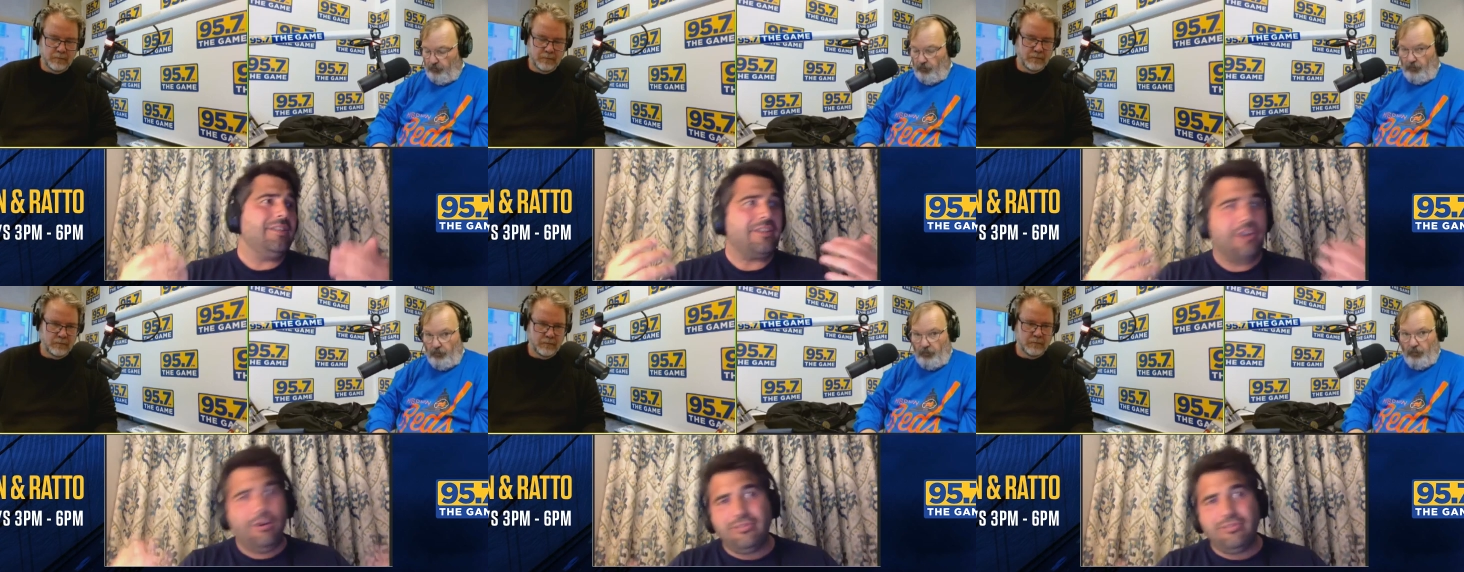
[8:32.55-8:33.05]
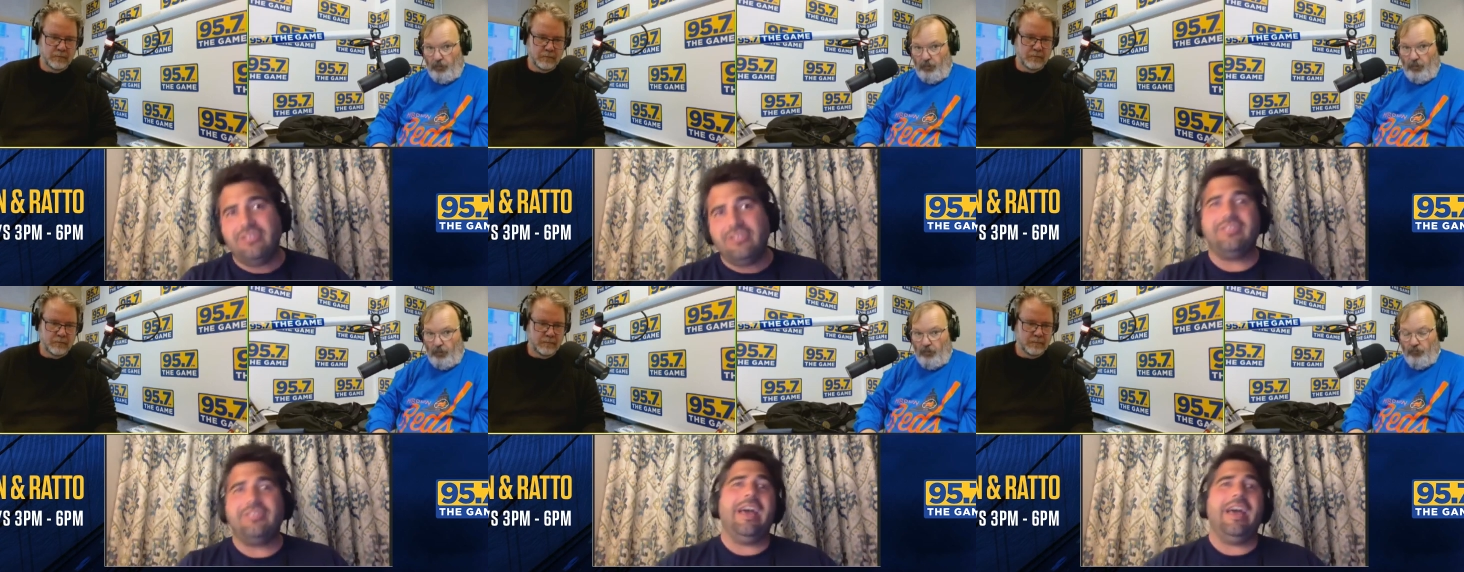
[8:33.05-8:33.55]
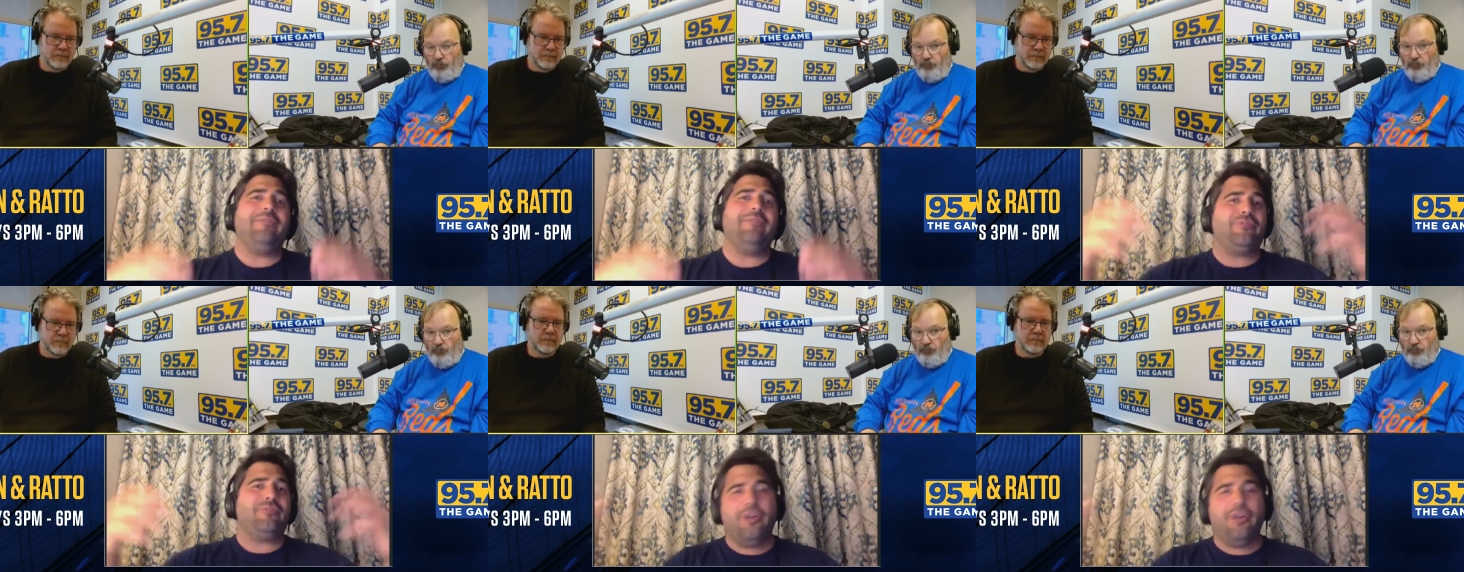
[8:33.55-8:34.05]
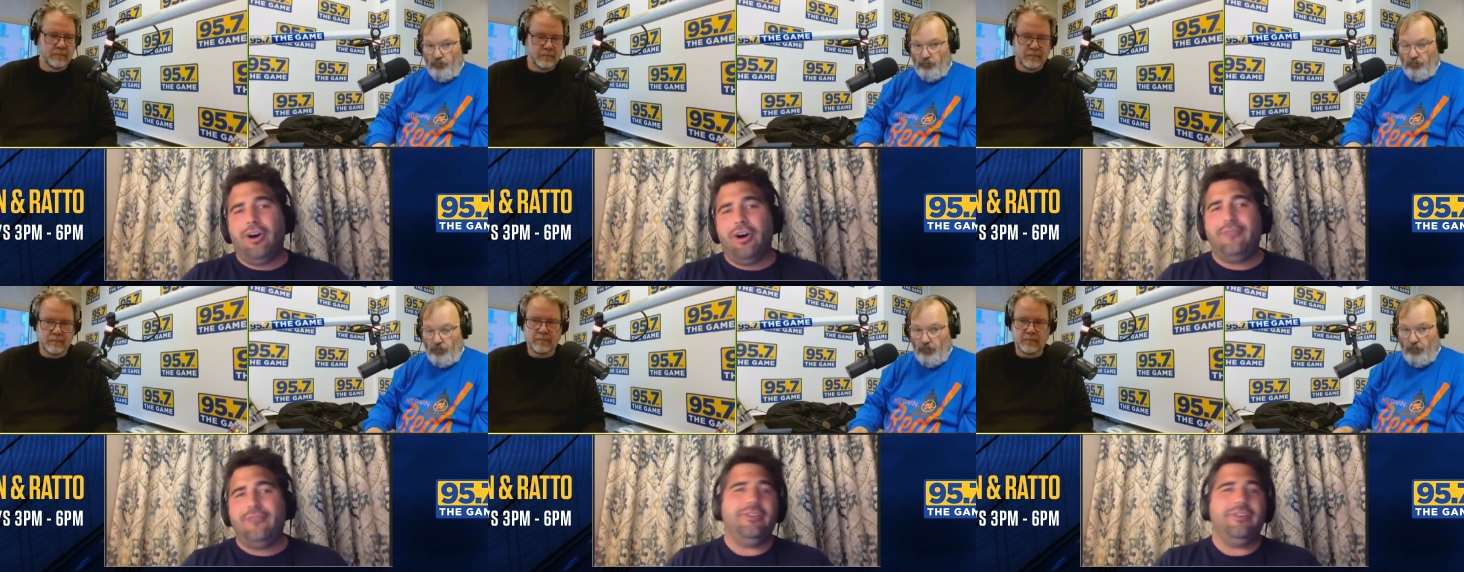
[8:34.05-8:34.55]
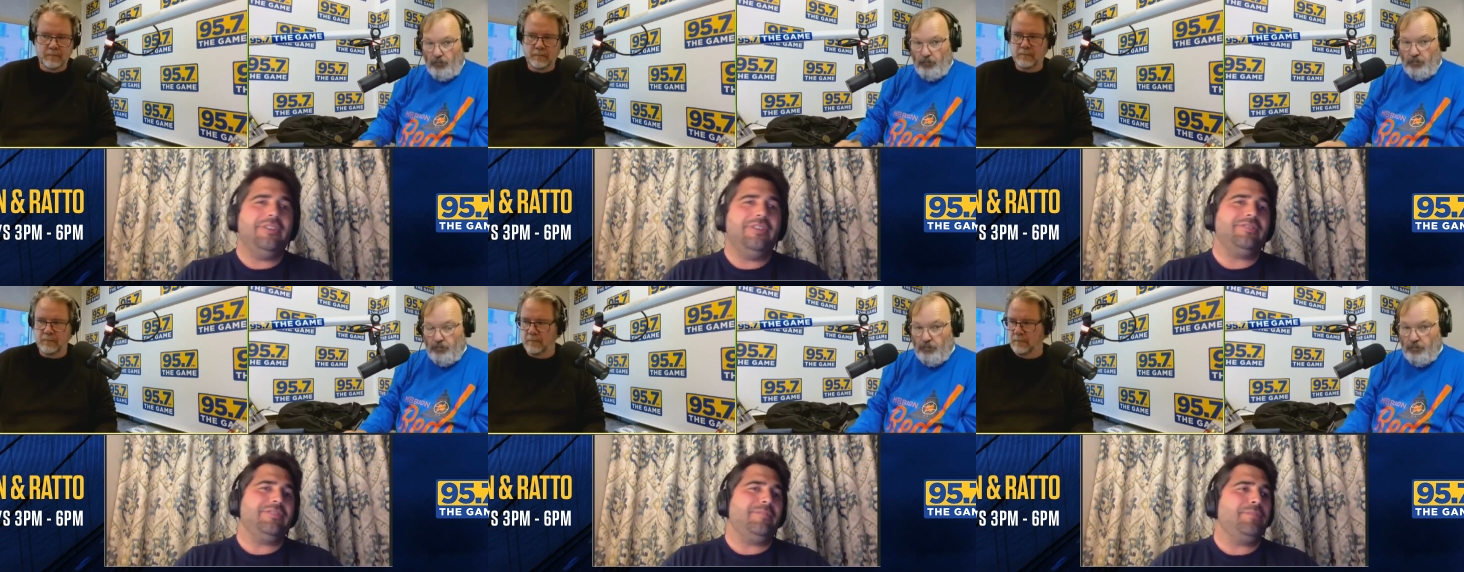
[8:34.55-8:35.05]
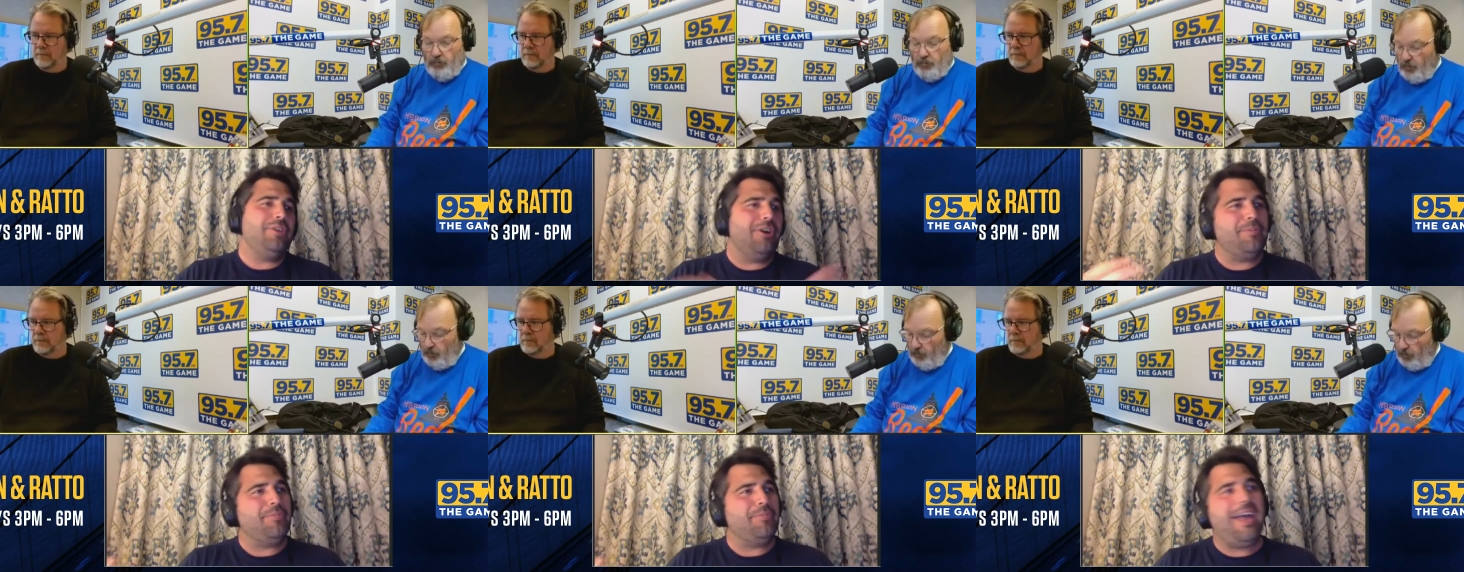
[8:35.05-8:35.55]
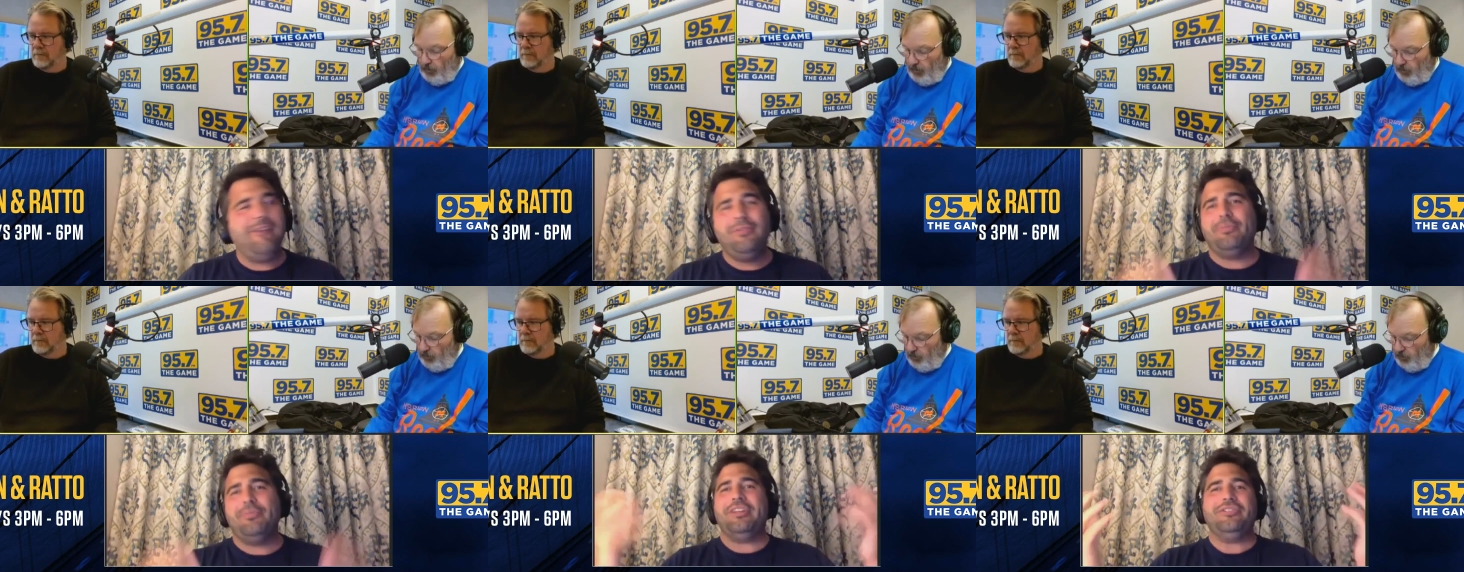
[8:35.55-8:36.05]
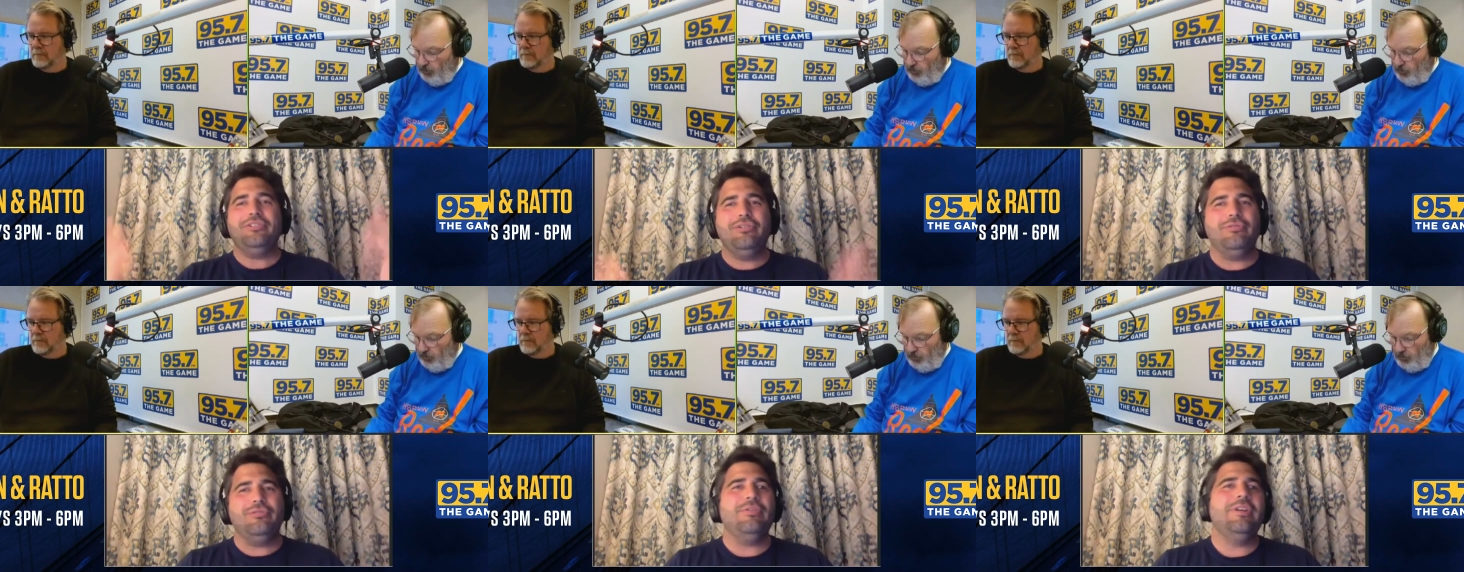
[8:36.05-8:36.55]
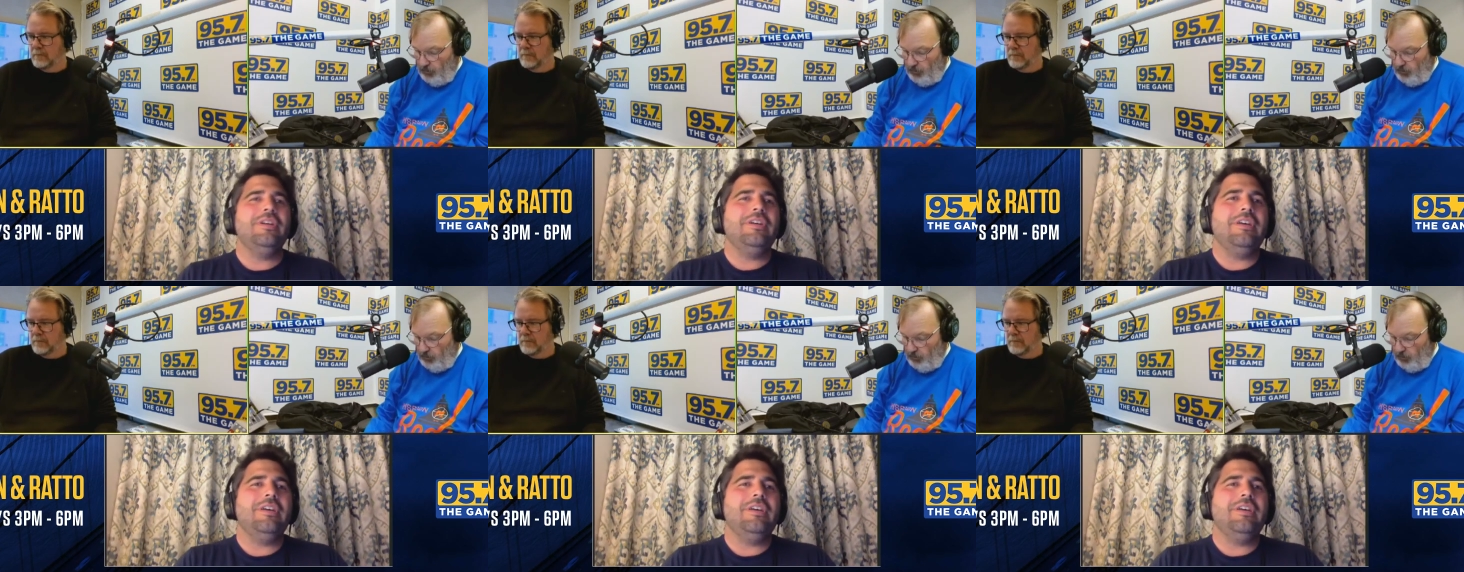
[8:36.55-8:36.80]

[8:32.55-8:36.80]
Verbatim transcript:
Speaker 1: the coaching staff, the front office, the PR people, everybody knew